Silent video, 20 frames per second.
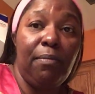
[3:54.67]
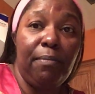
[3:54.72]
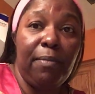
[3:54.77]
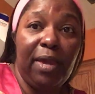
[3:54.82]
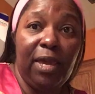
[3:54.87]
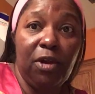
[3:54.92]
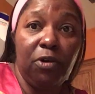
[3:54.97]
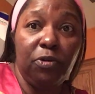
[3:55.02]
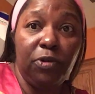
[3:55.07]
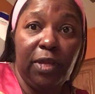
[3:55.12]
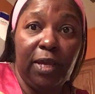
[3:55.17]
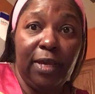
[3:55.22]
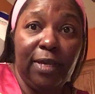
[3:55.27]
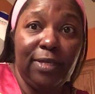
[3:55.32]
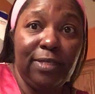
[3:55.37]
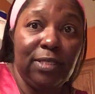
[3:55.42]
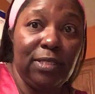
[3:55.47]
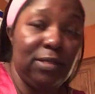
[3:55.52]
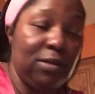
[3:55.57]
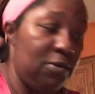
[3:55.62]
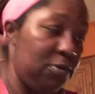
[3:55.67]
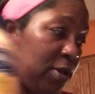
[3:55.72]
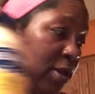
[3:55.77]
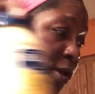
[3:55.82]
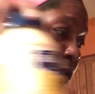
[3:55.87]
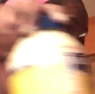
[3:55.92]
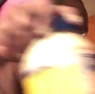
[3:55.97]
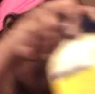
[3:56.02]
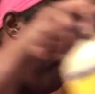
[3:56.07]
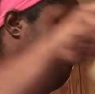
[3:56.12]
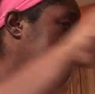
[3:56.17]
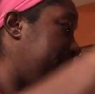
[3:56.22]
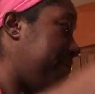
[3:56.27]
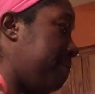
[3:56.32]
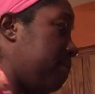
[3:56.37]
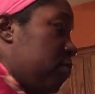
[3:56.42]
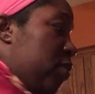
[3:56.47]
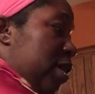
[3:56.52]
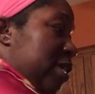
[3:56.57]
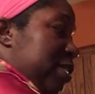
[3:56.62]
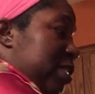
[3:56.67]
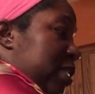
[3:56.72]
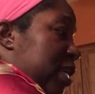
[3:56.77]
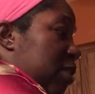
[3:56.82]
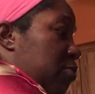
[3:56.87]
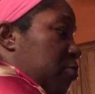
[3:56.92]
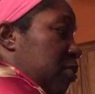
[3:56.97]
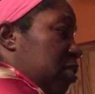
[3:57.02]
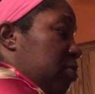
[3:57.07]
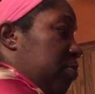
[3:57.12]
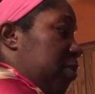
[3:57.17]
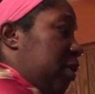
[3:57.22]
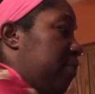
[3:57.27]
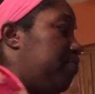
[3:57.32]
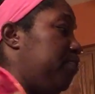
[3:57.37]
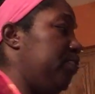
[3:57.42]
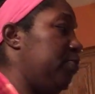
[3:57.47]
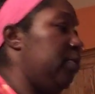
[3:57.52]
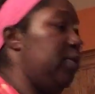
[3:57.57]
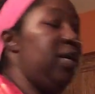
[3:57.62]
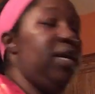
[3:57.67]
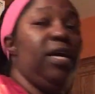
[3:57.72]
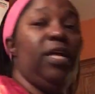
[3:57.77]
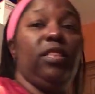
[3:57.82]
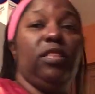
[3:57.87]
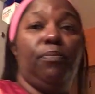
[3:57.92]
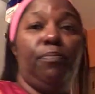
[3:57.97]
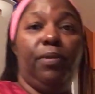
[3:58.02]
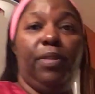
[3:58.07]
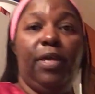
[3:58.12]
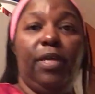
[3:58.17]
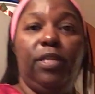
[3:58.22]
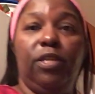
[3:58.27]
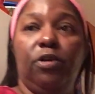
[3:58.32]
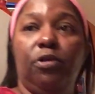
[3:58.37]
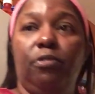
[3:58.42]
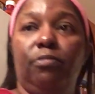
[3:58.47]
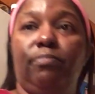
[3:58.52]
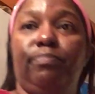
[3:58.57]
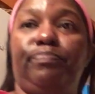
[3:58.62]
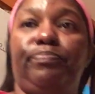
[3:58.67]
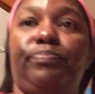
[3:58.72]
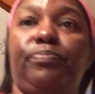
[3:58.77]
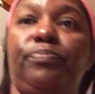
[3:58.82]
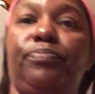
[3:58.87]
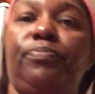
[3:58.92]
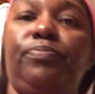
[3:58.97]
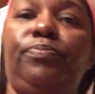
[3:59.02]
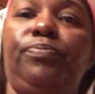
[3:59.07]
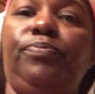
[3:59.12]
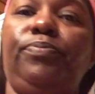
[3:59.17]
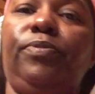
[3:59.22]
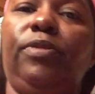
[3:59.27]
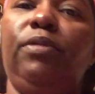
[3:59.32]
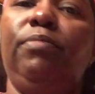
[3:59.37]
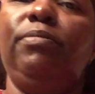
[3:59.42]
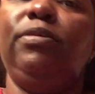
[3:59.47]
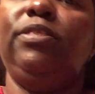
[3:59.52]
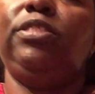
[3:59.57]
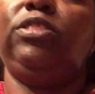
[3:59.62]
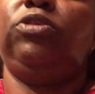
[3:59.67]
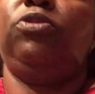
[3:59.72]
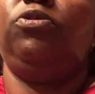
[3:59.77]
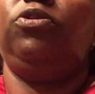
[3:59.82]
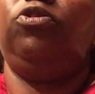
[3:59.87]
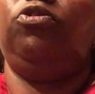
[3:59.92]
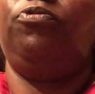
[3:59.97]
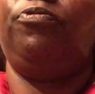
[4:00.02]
mayonnaise, okay? Stay with me. In the blender, let me turn you